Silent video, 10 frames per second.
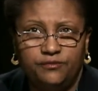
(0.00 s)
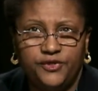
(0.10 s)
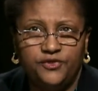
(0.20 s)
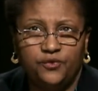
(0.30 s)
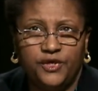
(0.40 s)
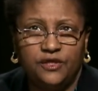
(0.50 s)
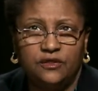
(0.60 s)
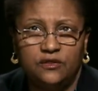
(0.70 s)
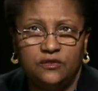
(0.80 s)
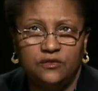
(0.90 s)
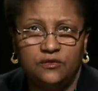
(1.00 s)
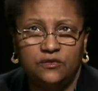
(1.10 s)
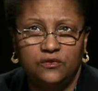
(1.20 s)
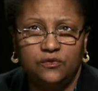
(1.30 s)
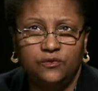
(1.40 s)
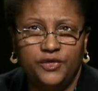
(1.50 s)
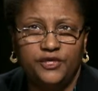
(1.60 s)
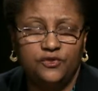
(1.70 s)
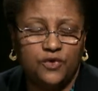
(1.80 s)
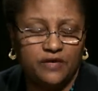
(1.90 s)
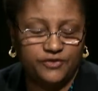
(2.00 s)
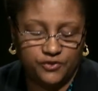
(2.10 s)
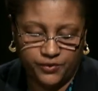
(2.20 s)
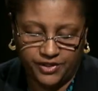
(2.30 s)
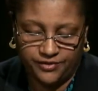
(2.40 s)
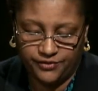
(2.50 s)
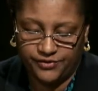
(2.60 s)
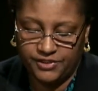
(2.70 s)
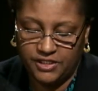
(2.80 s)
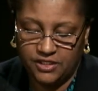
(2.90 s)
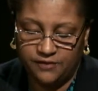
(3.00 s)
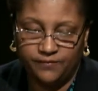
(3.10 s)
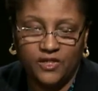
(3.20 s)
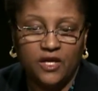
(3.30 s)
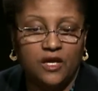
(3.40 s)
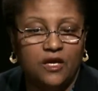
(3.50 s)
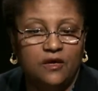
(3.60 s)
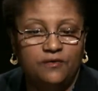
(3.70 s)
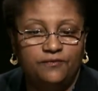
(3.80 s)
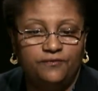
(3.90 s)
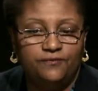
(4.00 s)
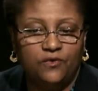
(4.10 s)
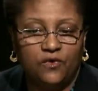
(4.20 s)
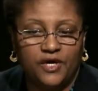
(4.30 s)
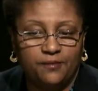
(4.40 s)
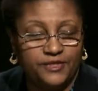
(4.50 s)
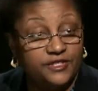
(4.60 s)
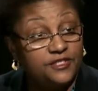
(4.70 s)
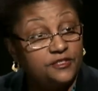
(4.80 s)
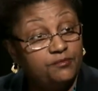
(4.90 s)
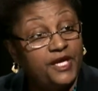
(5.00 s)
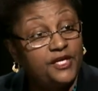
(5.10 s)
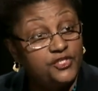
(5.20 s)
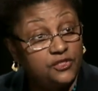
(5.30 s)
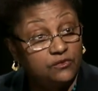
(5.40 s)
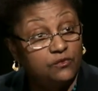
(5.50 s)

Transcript: between twenty twelve and twenty thirteen for a participation